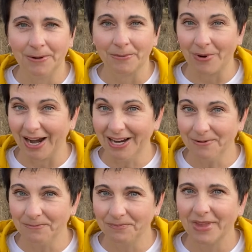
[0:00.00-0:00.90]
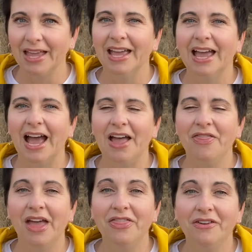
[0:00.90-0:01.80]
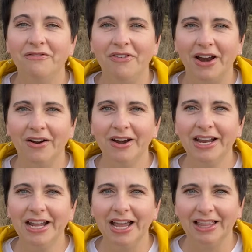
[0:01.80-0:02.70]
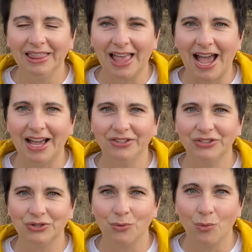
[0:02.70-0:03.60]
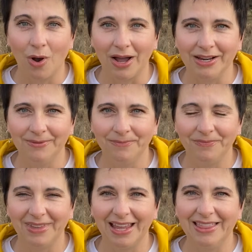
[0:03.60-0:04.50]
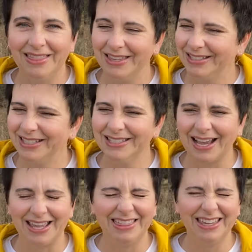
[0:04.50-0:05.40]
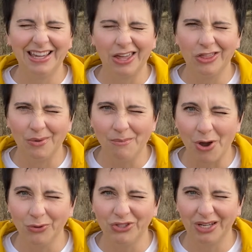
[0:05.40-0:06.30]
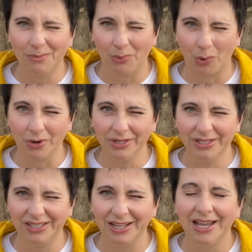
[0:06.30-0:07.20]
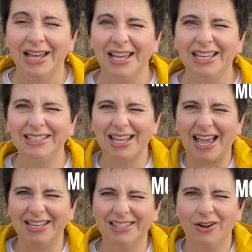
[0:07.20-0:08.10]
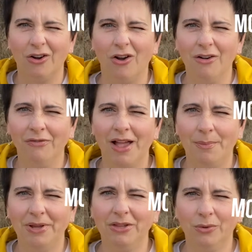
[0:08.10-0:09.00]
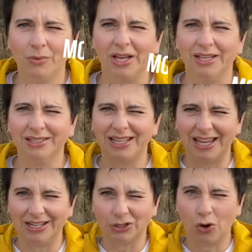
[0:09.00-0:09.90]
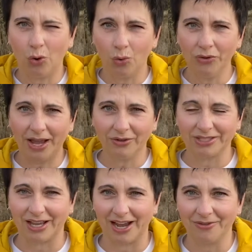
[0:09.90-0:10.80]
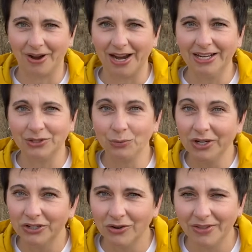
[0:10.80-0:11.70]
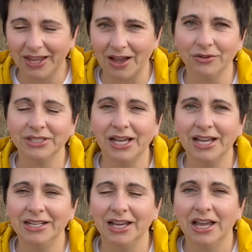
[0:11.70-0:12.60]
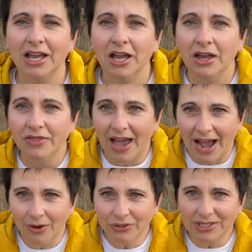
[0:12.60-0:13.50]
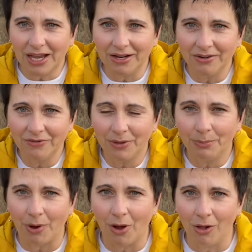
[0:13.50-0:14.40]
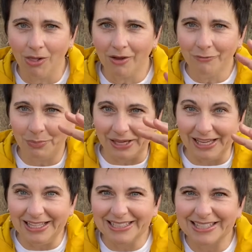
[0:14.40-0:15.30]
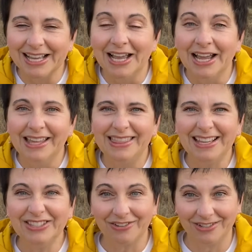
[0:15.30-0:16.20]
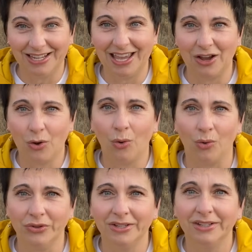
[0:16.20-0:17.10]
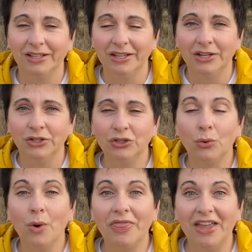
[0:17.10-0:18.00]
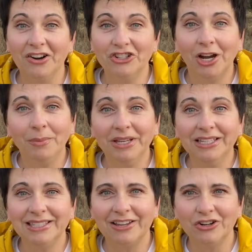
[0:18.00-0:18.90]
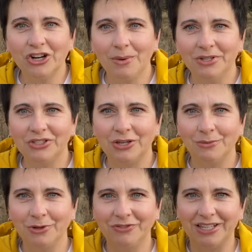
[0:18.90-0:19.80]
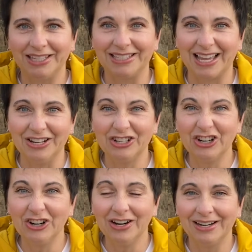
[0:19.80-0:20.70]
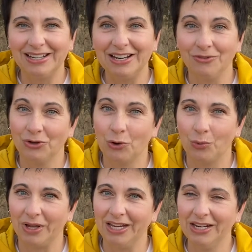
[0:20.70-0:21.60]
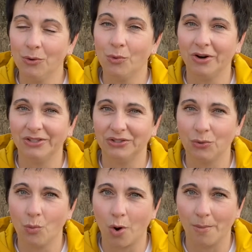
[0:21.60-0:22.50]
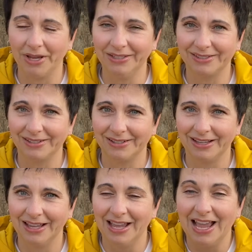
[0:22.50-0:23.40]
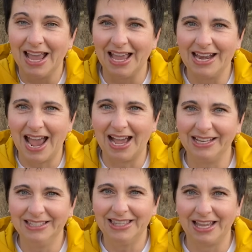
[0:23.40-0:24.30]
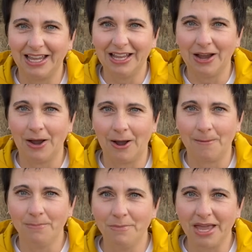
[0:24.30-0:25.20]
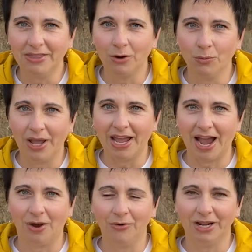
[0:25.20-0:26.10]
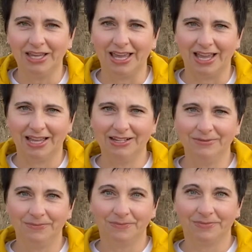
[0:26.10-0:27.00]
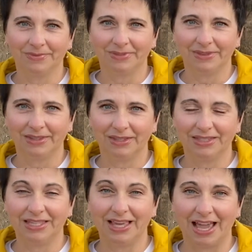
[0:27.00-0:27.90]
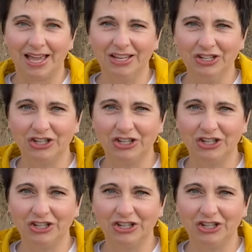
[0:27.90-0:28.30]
right? And then the very last one and this is, I think, the most important, is as they're all flapping their wings and it's cold outside, right? It's winter on the outside. The outside of the ball of bees, they start to get cold. So what their job is, their job is to move to the center near the queen where it's the warmest. And as they um, make their way out again to the edge